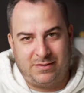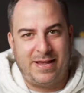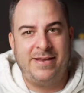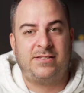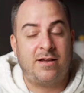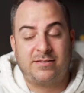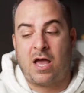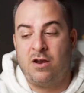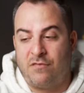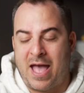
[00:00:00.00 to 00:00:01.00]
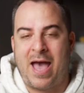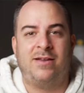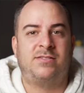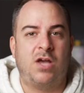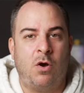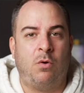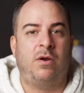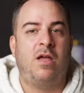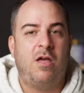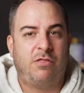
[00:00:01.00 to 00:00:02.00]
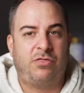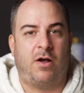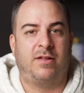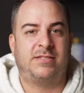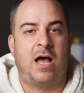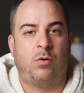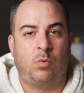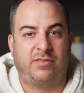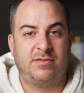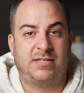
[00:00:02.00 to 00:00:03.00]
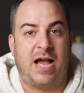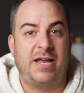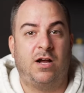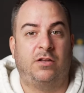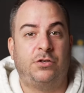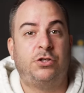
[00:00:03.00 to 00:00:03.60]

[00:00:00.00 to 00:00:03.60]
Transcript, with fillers: it does kind of add its own thoughts on what the sky color